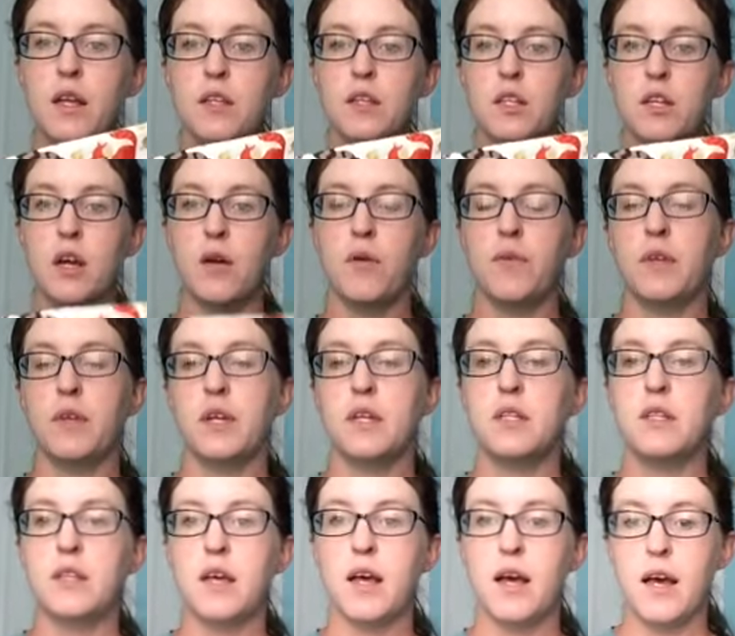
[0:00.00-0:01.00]
to go on the
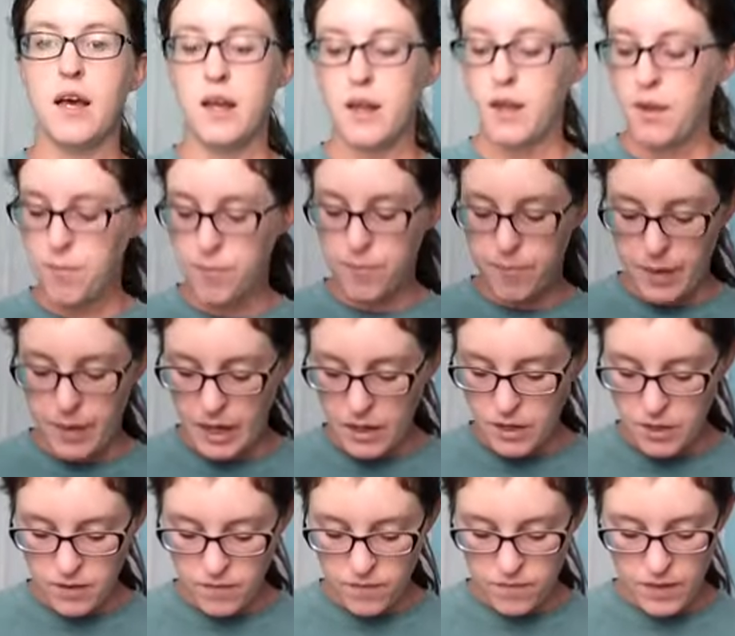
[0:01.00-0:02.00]
inside, but I
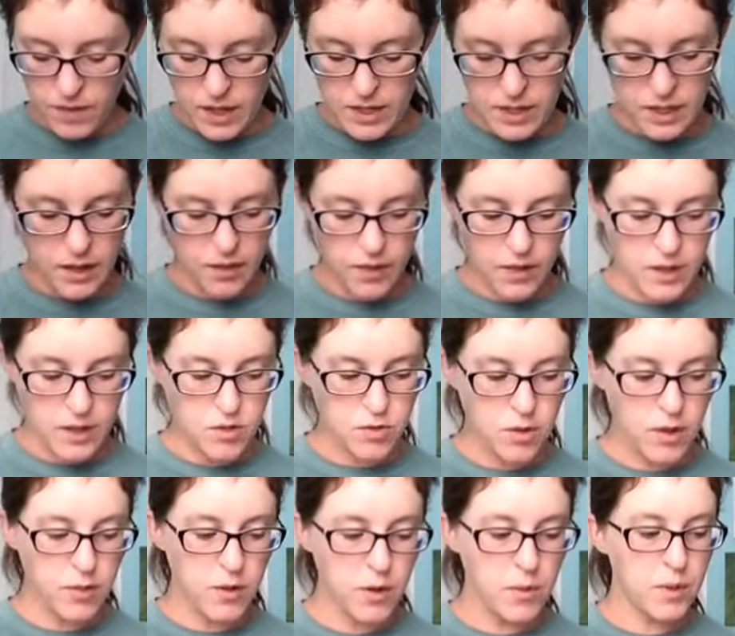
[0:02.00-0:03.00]
couldn't find anything. So
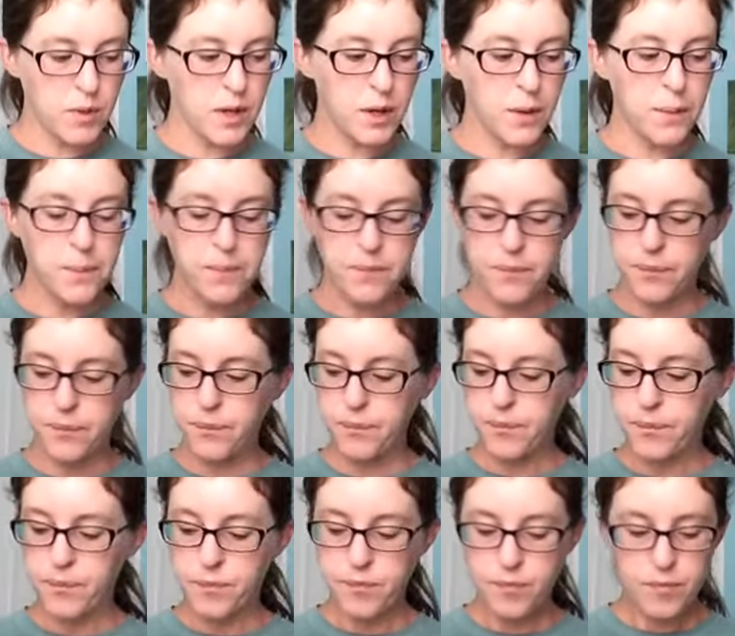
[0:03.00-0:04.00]
I thought, well,
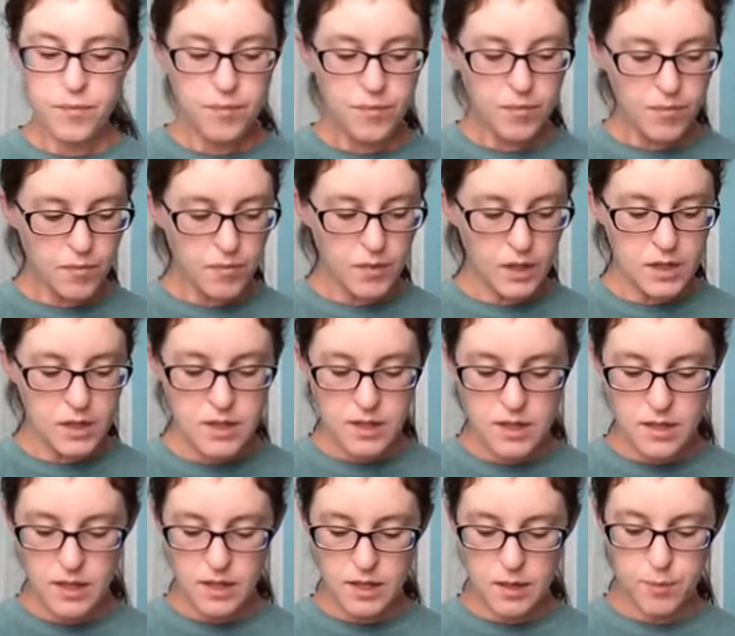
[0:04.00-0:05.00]

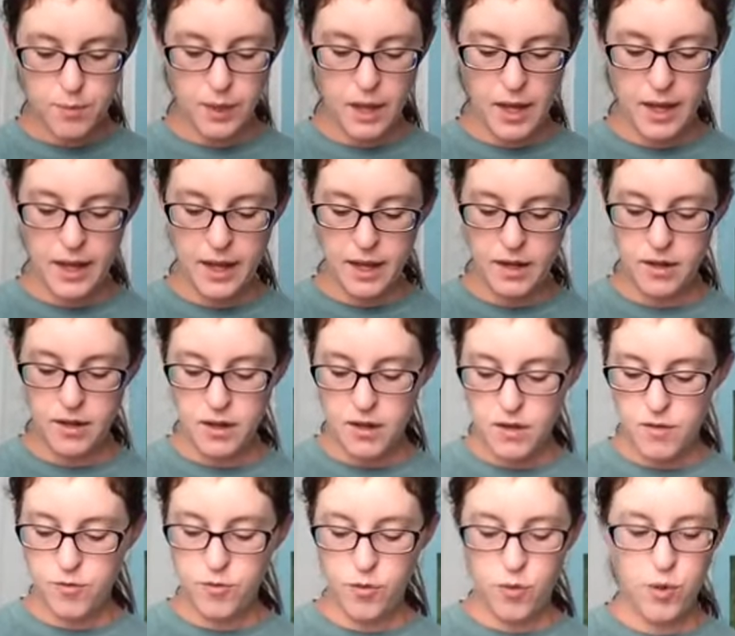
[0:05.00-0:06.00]
since I did plaid
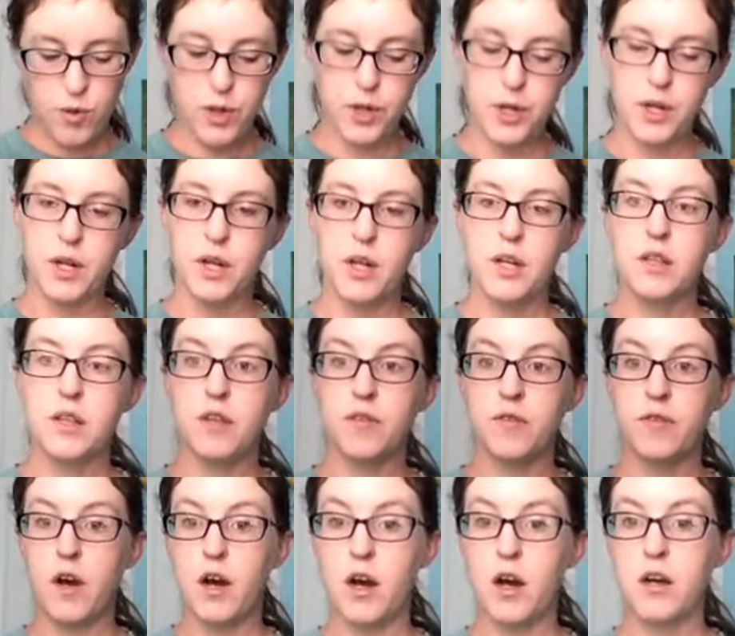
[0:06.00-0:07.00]
for the
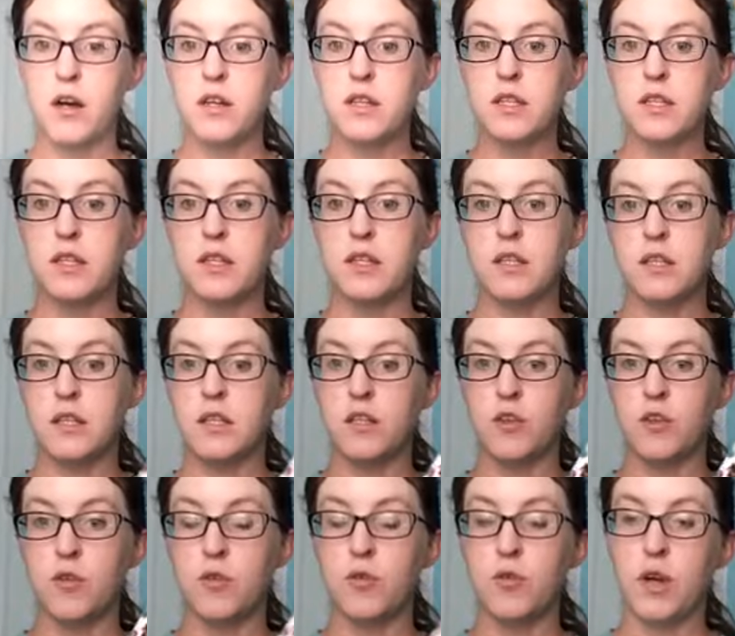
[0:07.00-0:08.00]
fox, and this is,
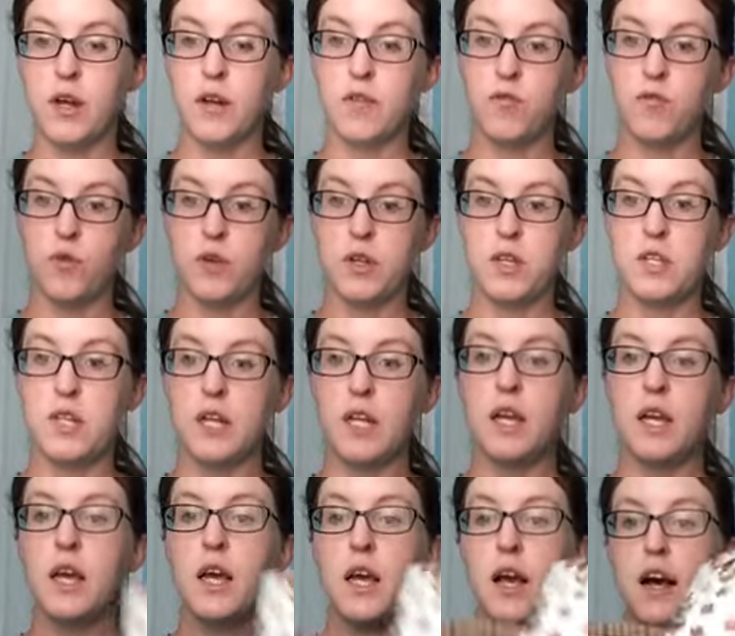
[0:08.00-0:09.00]
you know, kind of
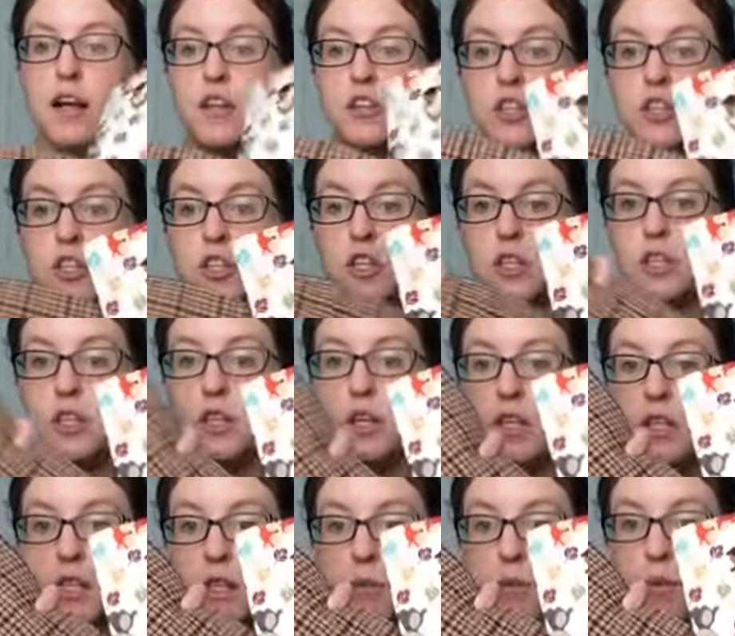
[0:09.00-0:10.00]
foresty, I'll just
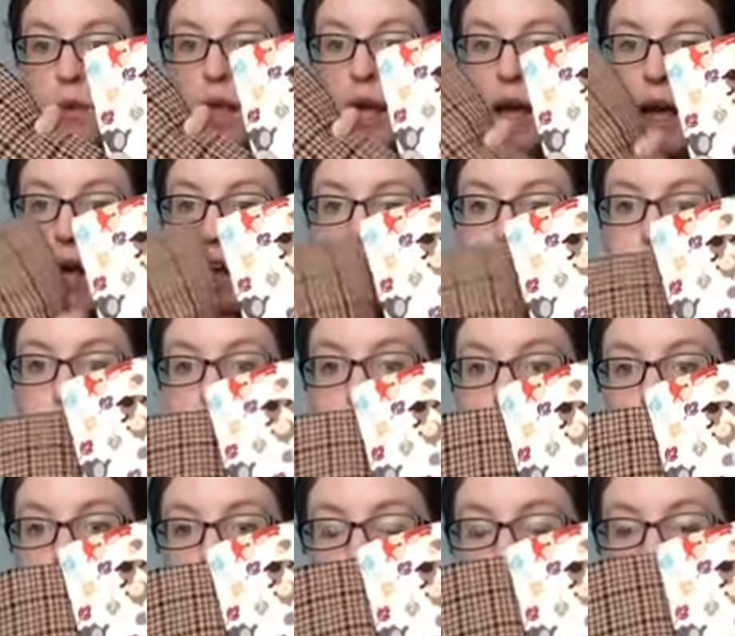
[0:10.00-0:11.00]
get some plaid for
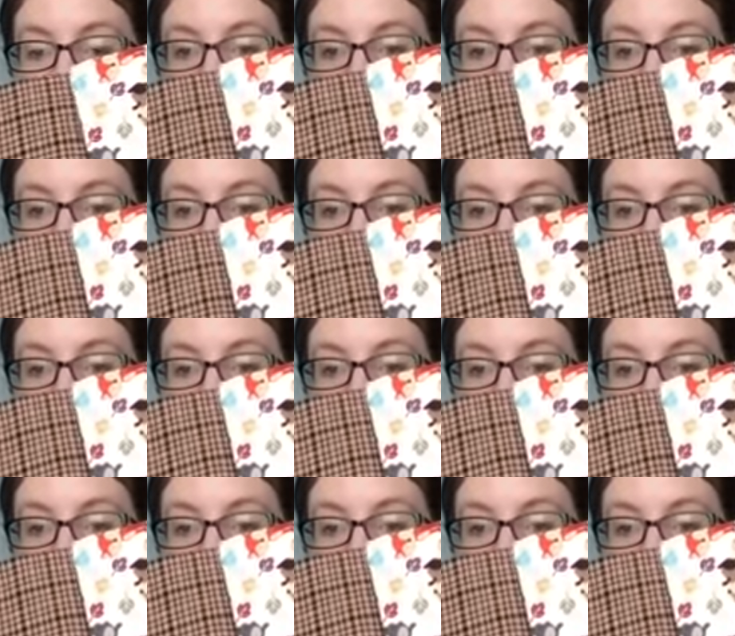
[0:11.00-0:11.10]
the